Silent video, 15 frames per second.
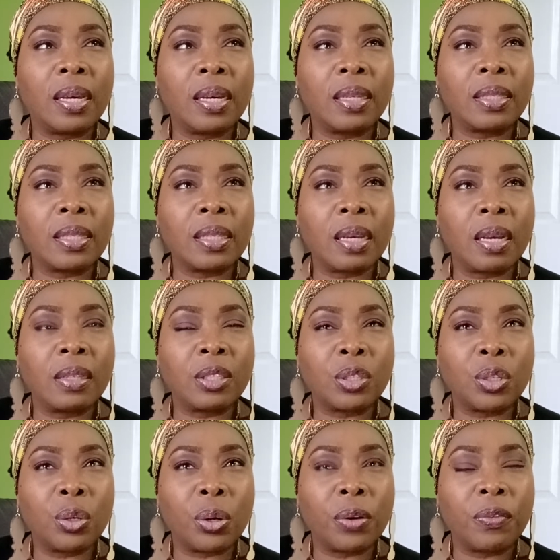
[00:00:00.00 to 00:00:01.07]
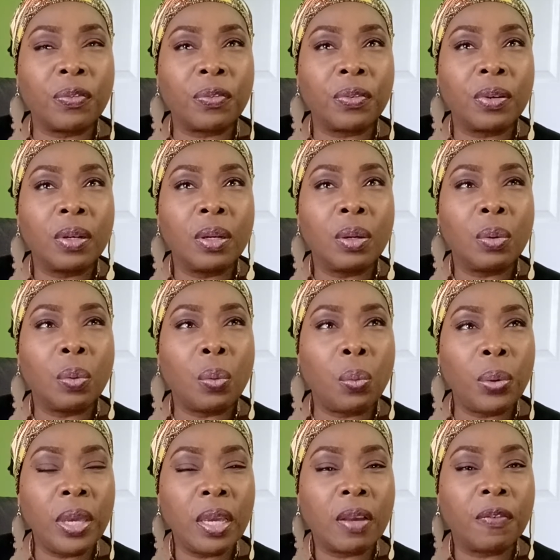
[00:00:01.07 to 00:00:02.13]
a sort of
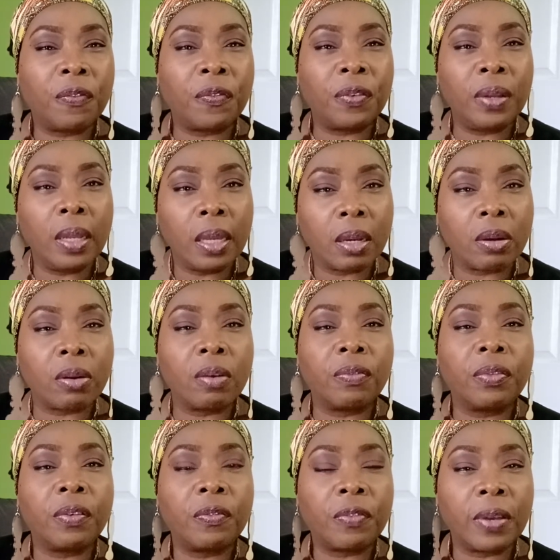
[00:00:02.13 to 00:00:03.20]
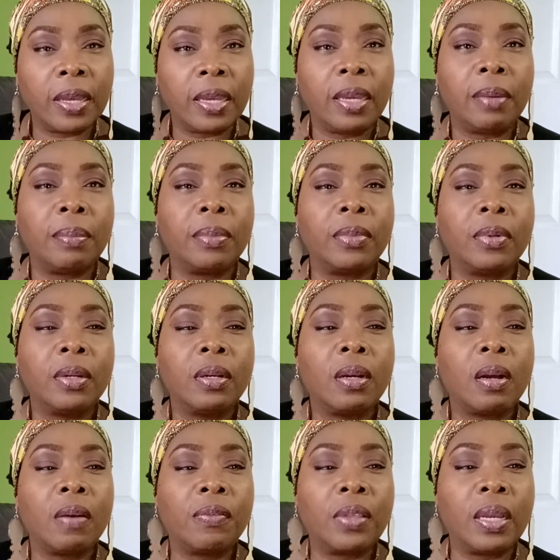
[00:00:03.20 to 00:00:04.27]
weak flicker of the flame
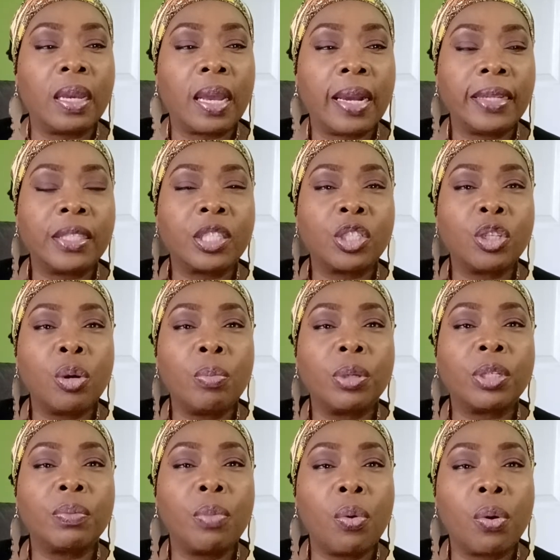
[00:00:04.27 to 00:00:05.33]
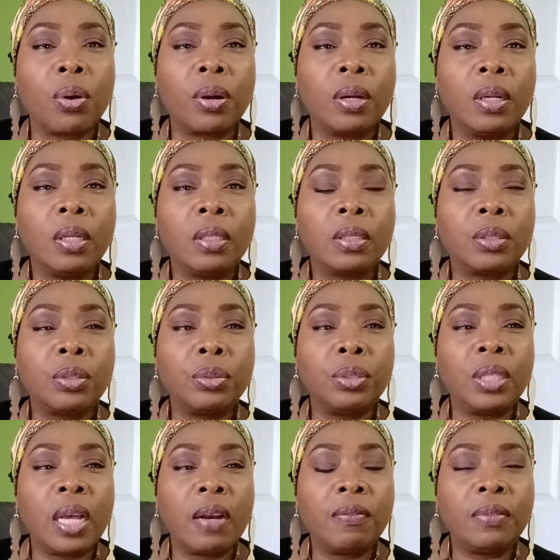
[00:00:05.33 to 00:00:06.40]
of the light. So much more to
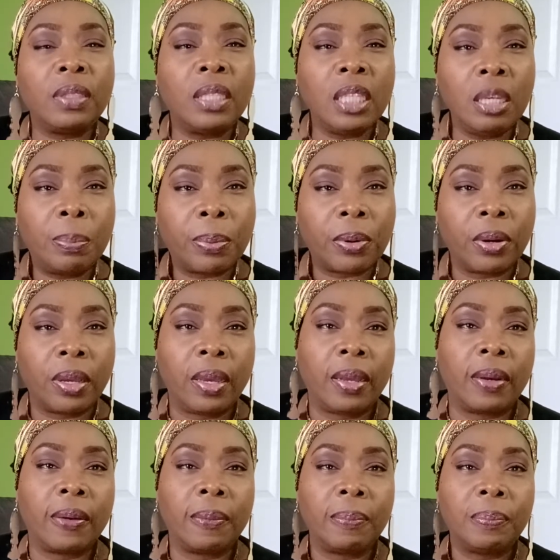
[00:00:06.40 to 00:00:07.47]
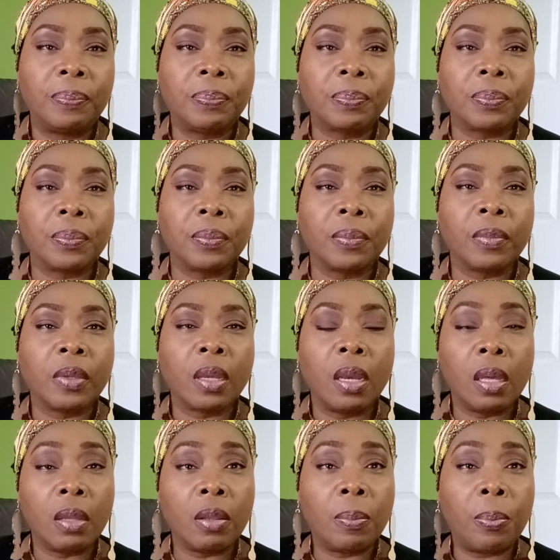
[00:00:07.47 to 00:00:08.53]
delve deeper in.
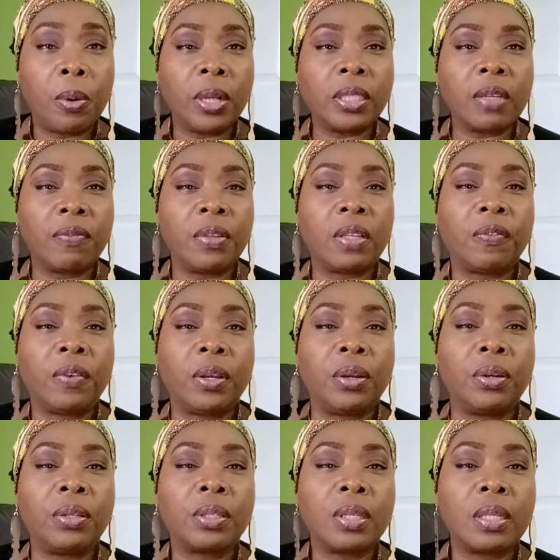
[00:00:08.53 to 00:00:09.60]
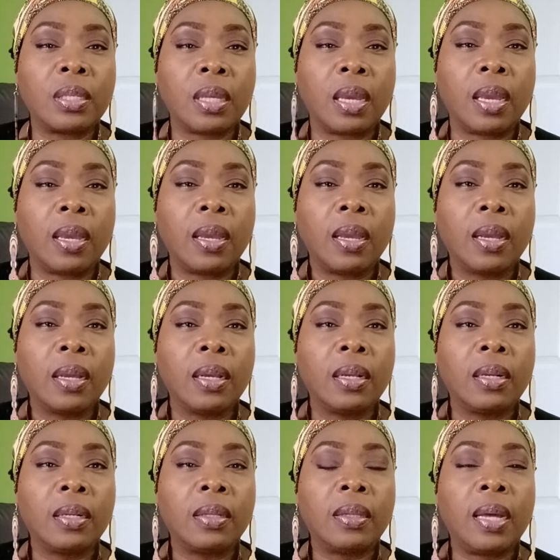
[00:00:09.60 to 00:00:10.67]
The point of this video is to say
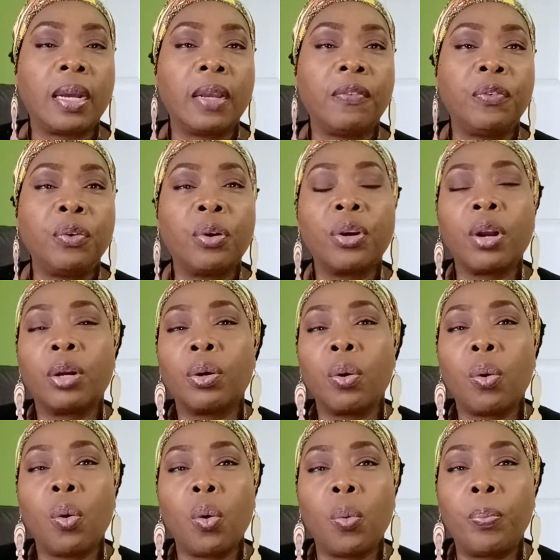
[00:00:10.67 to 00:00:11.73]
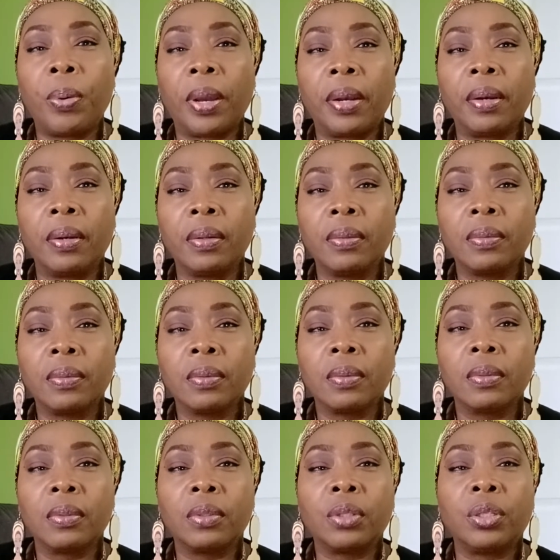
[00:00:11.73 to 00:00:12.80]
that if you're not open
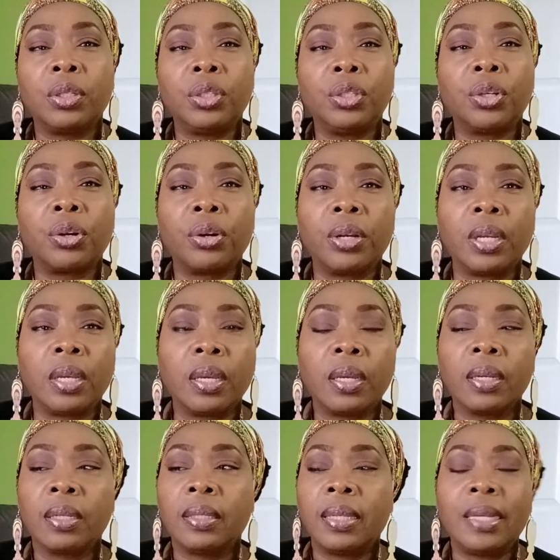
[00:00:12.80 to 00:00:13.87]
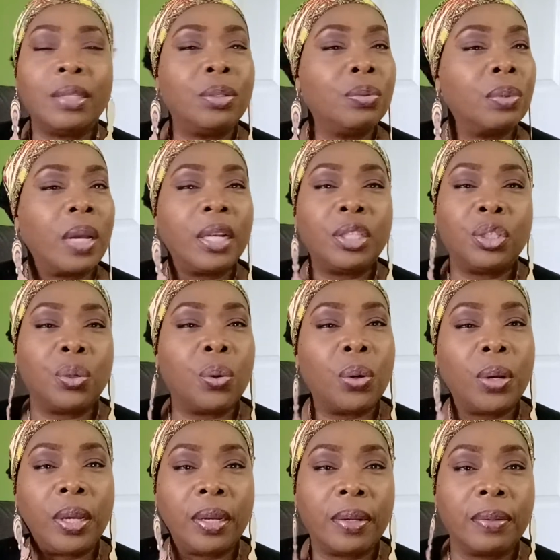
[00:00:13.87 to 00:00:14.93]
to the journey, then do not
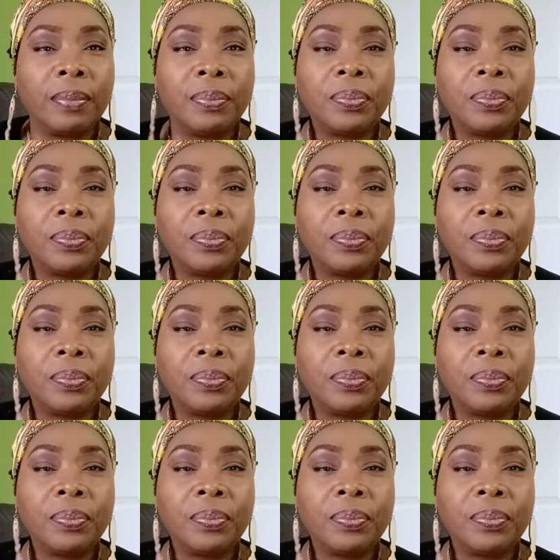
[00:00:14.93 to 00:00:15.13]
join.